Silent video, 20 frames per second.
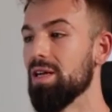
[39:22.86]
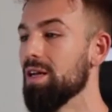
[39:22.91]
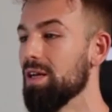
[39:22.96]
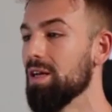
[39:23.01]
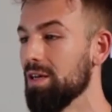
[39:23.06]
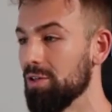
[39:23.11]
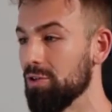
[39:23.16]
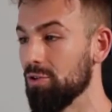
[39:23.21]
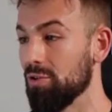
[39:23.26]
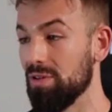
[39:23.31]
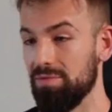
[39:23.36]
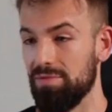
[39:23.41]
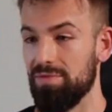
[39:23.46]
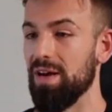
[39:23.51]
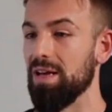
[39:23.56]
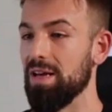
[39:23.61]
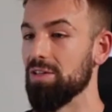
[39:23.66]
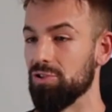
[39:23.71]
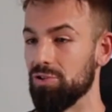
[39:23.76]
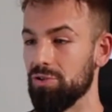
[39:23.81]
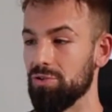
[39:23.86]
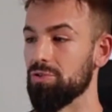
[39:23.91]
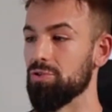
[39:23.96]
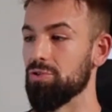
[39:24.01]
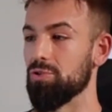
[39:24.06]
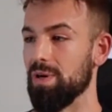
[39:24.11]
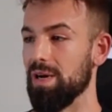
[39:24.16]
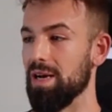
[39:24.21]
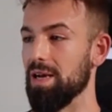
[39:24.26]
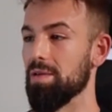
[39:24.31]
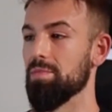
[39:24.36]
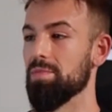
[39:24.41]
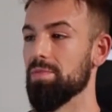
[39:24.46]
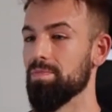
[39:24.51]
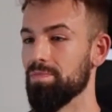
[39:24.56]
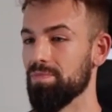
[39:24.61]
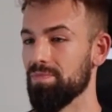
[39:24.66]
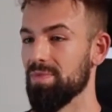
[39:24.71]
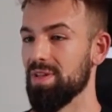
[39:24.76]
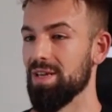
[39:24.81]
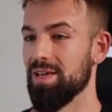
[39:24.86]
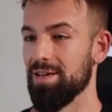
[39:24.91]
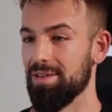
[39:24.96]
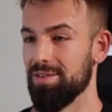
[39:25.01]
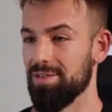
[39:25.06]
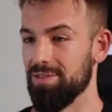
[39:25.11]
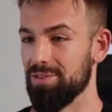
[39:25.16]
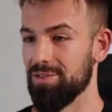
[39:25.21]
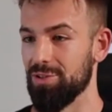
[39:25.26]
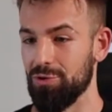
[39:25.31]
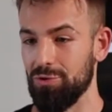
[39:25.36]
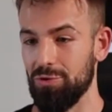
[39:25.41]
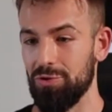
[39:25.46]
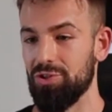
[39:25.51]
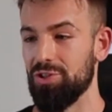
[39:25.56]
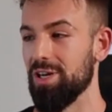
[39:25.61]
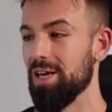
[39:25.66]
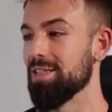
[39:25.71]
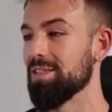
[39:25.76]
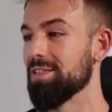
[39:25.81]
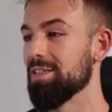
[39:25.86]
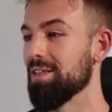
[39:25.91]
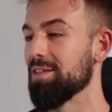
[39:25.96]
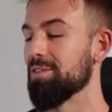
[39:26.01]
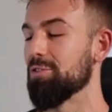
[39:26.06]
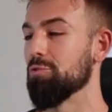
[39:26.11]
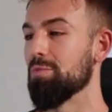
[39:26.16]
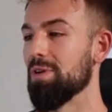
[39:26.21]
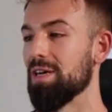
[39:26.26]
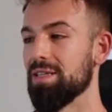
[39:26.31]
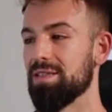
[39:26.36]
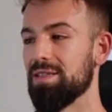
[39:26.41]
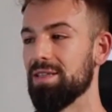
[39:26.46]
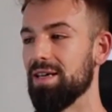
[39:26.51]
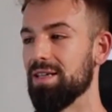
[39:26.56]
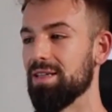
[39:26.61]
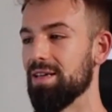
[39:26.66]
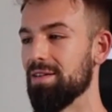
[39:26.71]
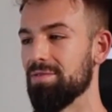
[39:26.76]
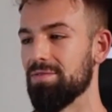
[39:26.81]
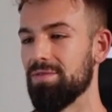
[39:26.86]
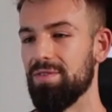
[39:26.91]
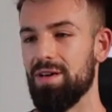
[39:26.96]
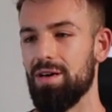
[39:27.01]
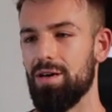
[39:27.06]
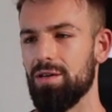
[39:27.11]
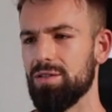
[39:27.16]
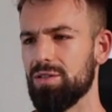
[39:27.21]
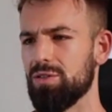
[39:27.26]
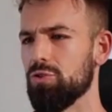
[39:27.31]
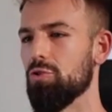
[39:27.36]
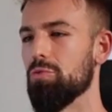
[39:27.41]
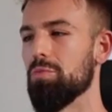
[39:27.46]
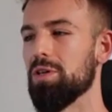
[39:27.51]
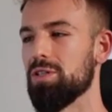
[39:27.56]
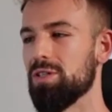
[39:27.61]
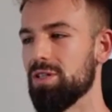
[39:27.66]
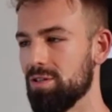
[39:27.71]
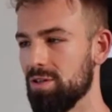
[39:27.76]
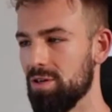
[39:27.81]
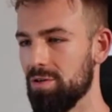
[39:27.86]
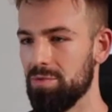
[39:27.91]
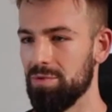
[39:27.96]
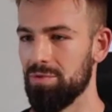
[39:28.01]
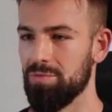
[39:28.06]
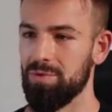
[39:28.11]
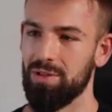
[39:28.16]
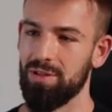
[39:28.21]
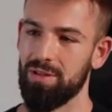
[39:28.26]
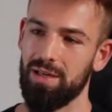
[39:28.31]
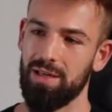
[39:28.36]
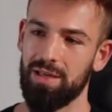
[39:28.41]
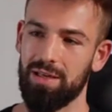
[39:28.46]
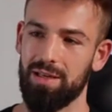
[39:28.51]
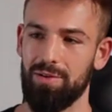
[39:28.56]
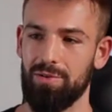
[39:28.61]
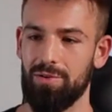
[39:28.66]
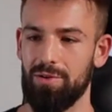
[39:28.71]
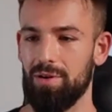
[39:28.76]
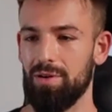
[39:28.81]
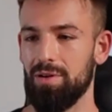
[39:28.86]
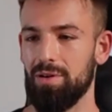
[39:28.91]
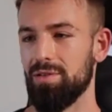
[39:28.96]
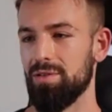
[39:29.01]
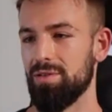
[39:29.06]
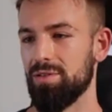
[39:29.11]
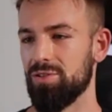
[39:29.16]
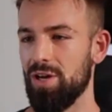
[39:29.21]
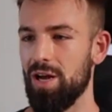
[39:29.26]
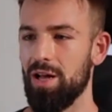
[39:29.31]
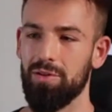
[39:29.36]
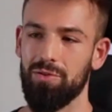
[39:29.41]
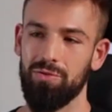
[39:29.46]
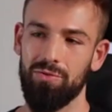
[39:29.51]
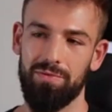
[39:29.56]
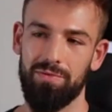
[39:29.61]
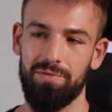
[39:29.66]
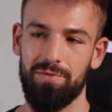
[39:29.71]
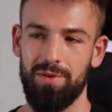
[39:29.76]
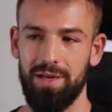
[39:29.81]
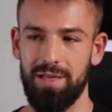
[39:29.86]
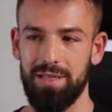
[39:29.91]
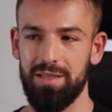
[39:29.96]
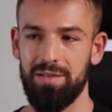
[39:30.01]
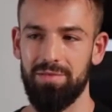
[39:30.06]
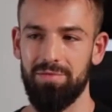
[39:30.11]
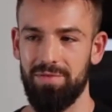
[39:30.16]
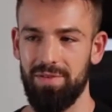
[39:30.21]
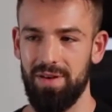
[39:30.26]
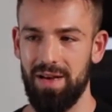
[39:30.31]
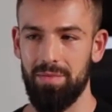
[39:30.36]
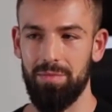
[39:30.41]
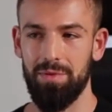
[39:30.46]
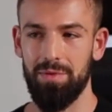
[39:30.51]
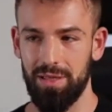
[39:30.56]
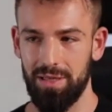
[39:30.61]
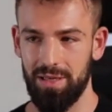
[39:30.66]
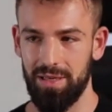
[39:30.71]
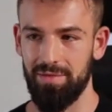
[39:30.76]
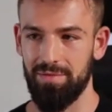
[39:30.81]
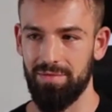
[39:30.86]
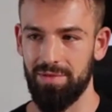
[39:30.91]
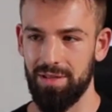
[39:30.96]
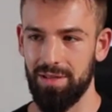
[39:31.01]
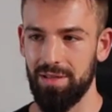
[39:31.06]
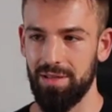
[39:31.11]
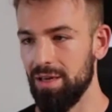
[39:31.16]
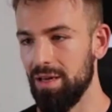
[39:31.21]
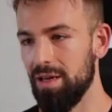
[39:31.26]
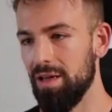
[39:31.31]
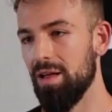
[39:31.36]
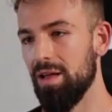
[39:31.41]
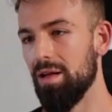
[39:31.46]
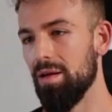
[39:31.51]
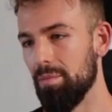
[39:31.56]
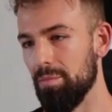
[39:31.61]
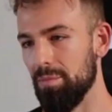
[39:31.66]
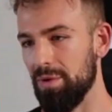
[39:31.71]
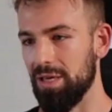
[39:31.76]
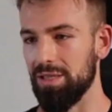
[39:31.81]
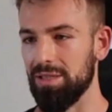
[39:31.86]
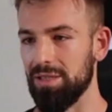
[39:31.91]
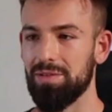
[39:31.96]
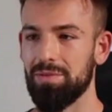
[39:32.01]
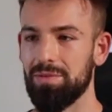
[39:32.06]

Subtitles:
you can find your tribe. There's a good chance that you might not have so much in common with like your childhood friends and family, even, but